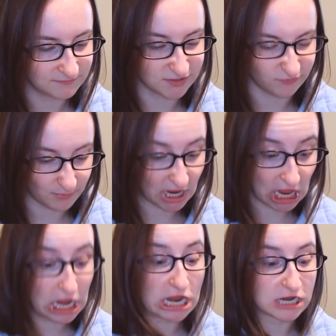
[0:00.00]
Is it from
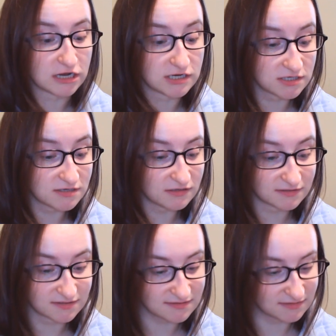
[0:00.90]

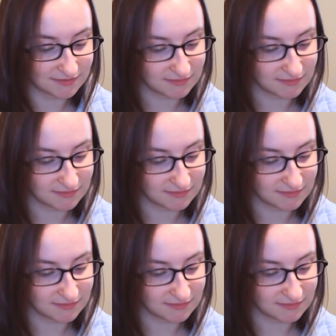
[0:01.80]
Hayes?